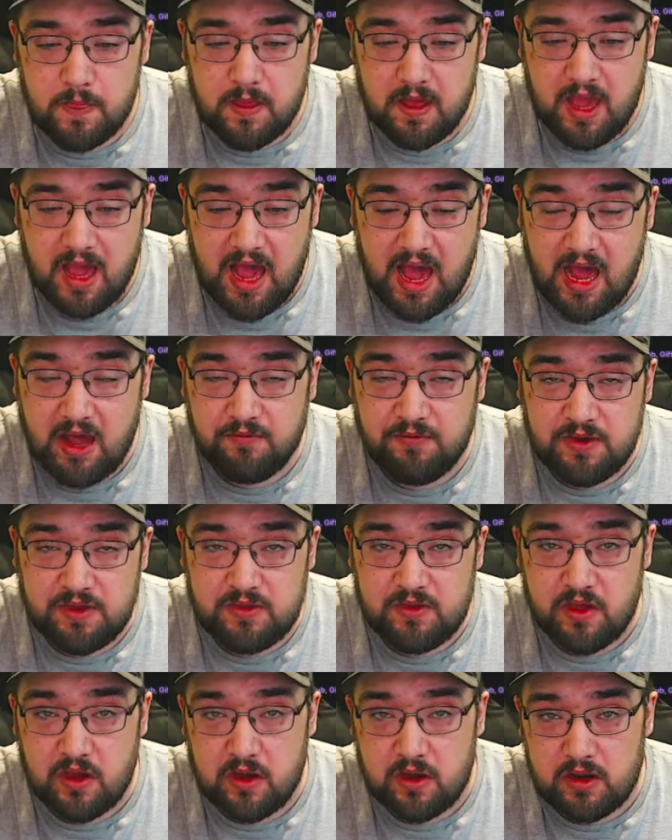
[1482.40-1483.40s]

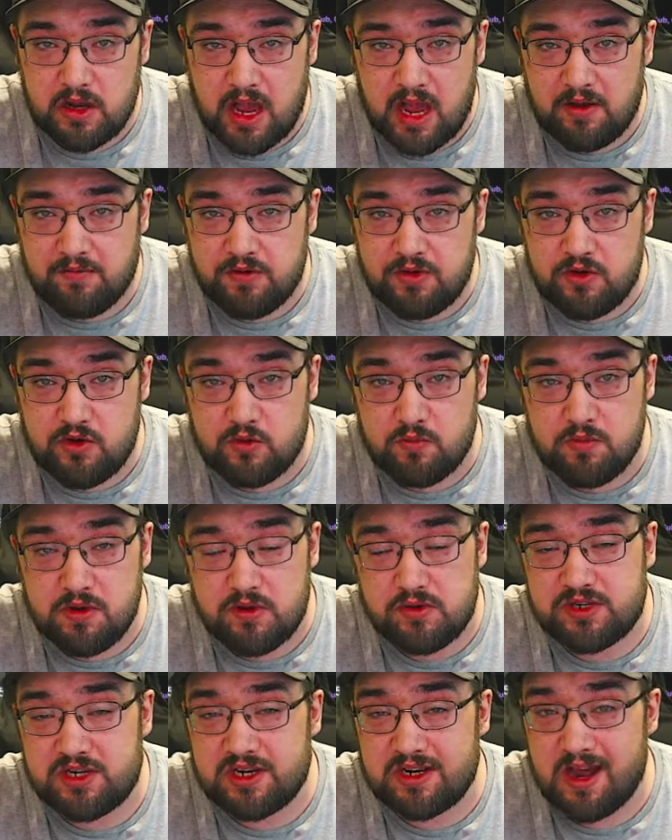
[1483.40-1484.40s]
Having your
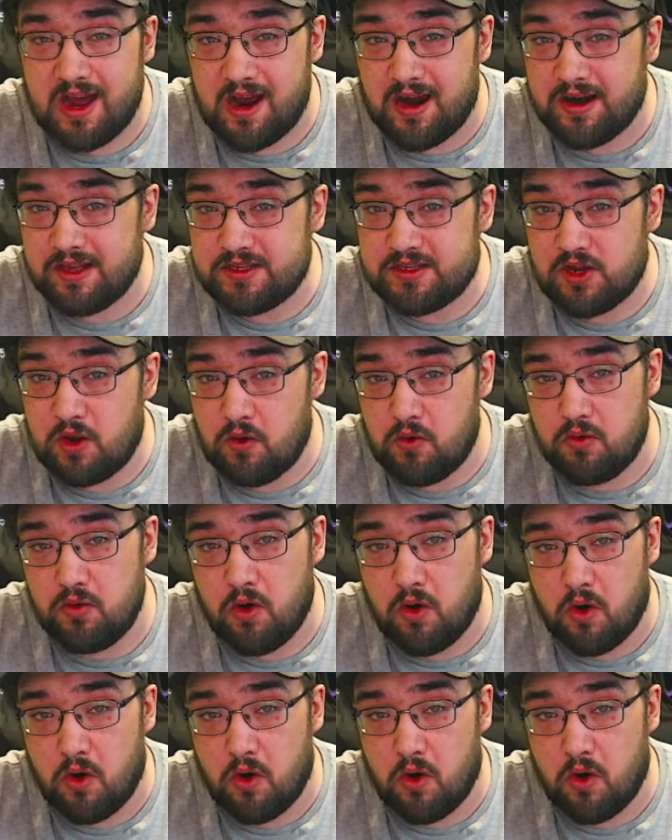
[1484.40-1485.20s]
music on its own